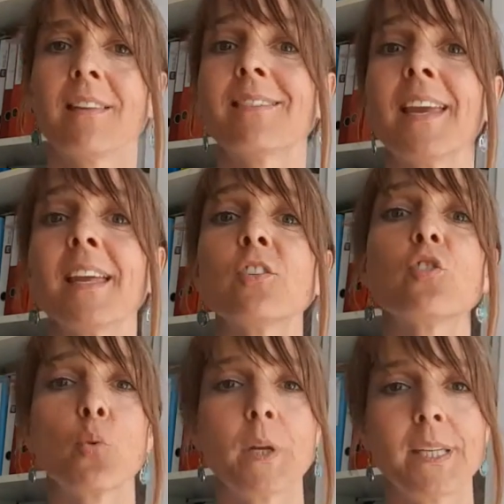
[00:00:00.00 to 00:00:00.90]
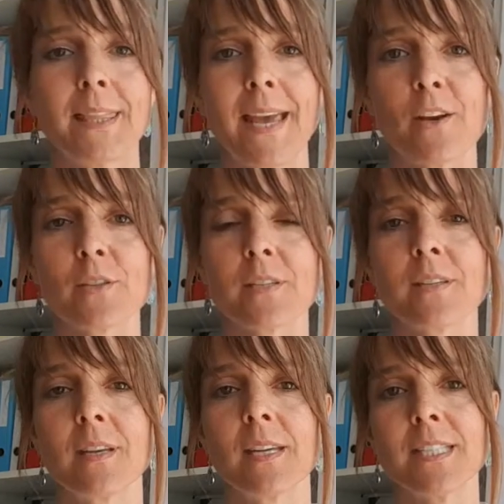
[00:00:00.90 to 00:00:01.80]
10 to
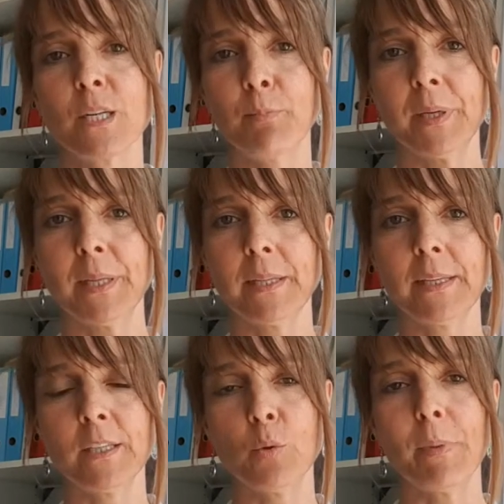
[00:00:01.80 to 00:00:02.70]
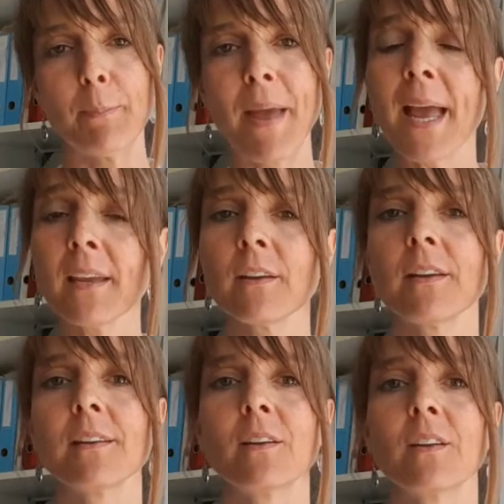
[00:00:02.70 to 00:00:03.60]
20,000 typically you make back
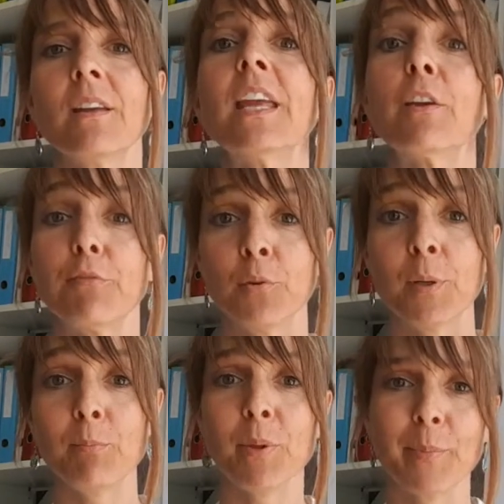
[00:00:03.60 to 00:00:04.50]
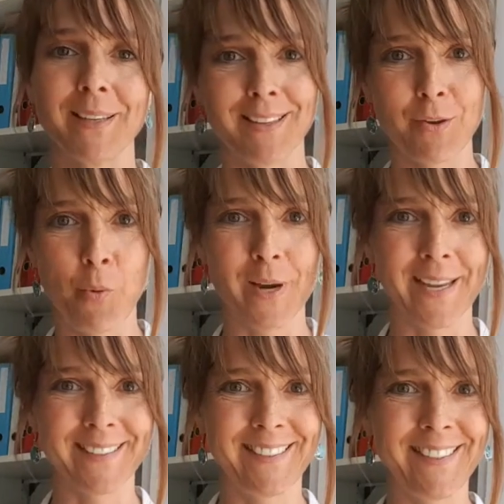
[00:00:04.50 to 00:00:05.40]
if you implement what
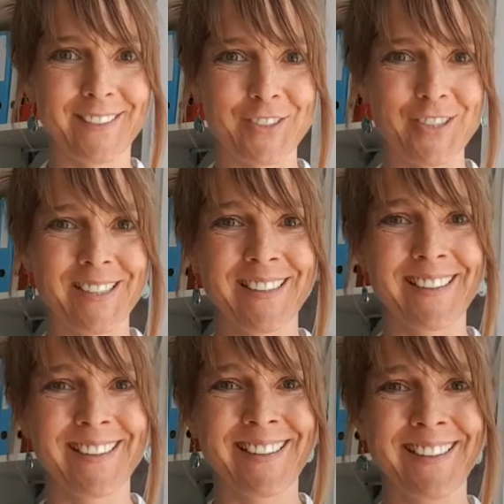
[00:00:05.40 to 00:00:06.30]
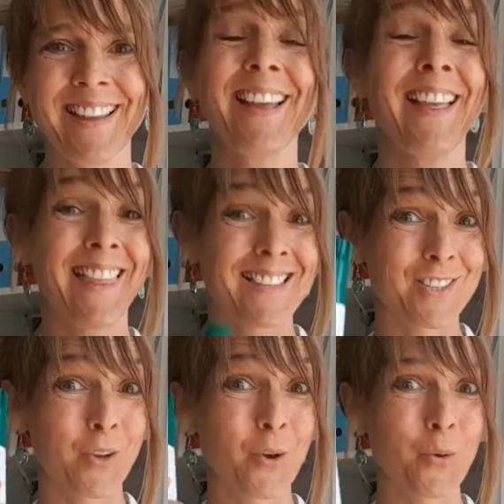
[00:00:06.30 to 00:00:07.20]
I teach.
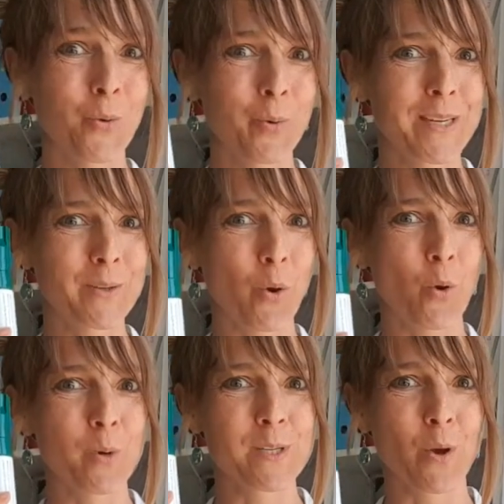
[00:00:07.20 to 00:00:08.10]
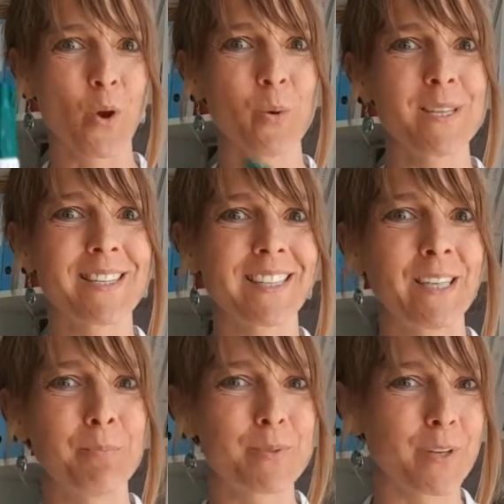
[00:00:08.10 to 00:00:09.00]
That's always, always, always the
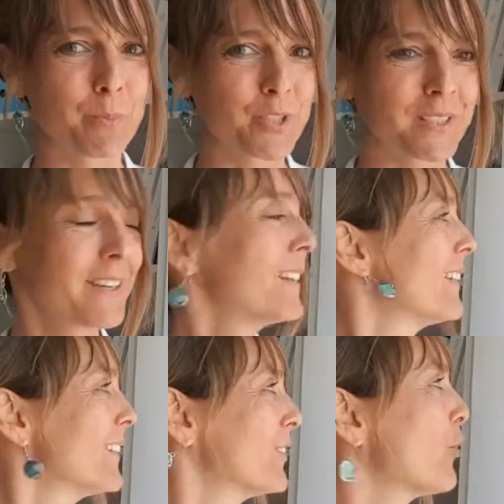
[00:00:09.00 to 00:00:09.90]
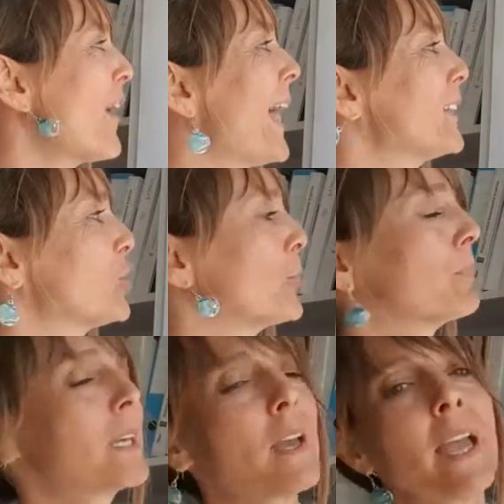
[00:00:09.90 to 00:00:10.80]
key presumption. So value.
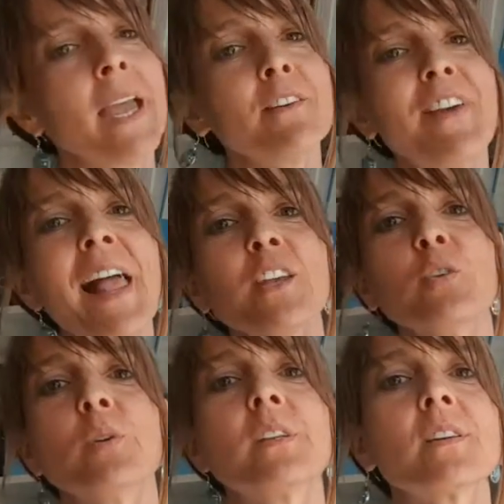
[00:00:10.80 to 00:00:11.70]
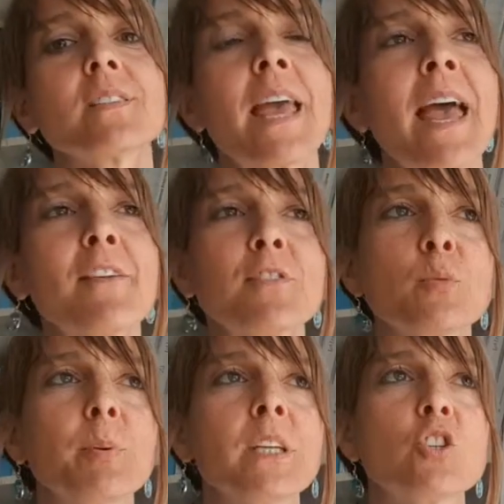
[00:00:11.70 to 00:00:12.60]
And value, it doesn't have to
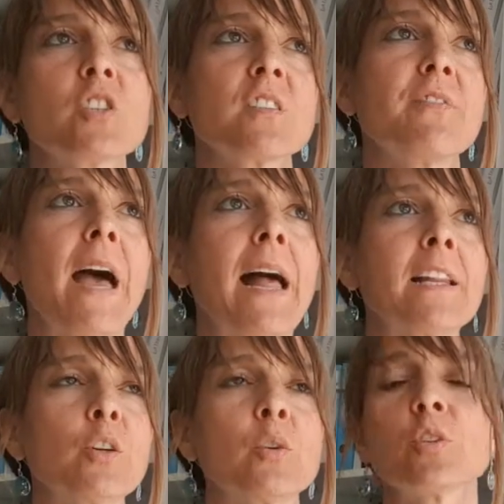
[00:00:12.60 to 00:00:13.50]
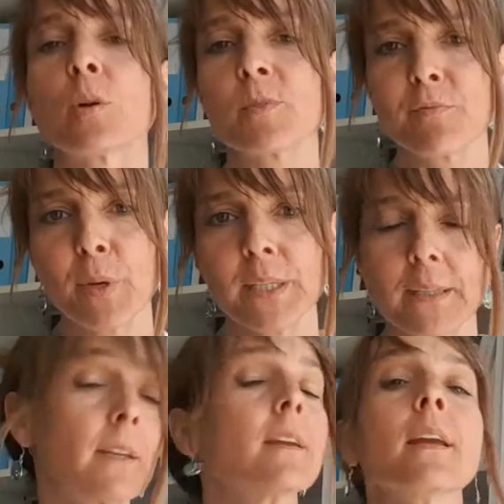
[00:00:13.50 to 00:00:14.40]
be just value in terms of
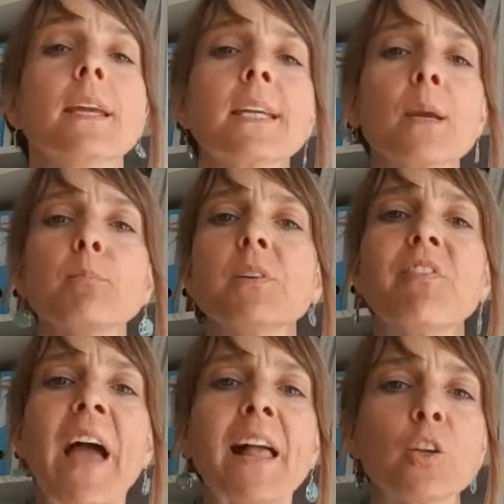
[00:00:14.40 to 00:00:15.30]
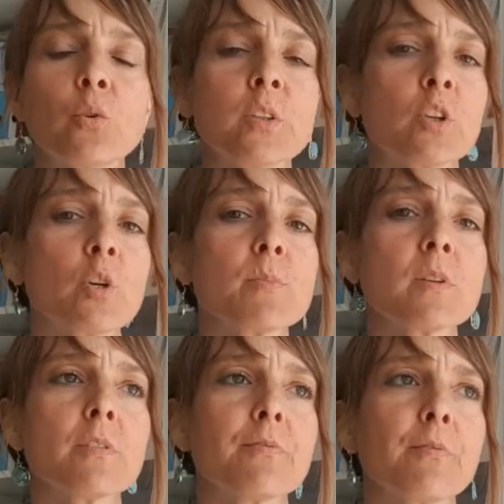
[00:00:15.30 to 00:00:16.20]
money. It can be value in terms
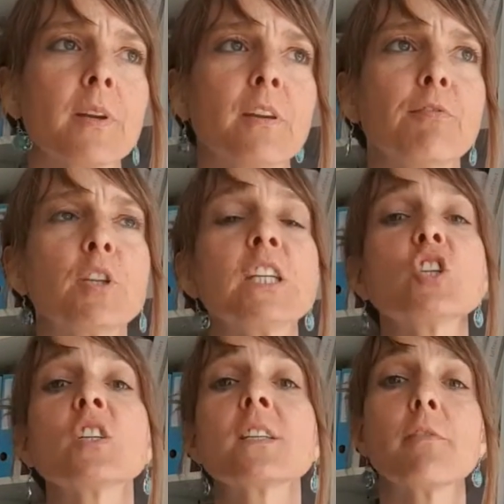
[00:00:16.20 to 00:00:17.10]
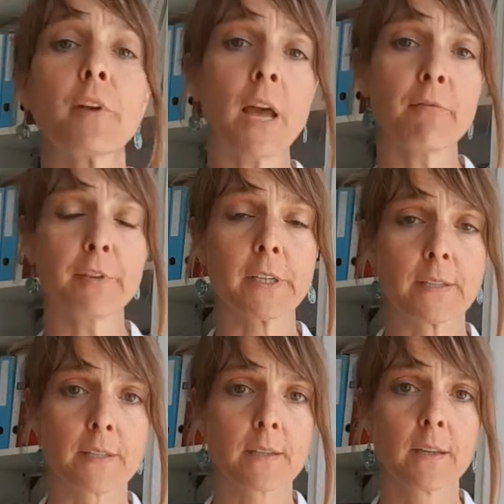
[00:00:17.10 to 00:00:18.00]
of if you're teaching
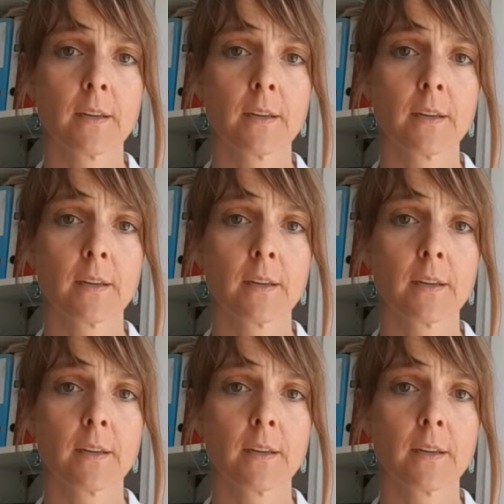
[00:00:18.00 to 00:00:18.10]
self-confidence.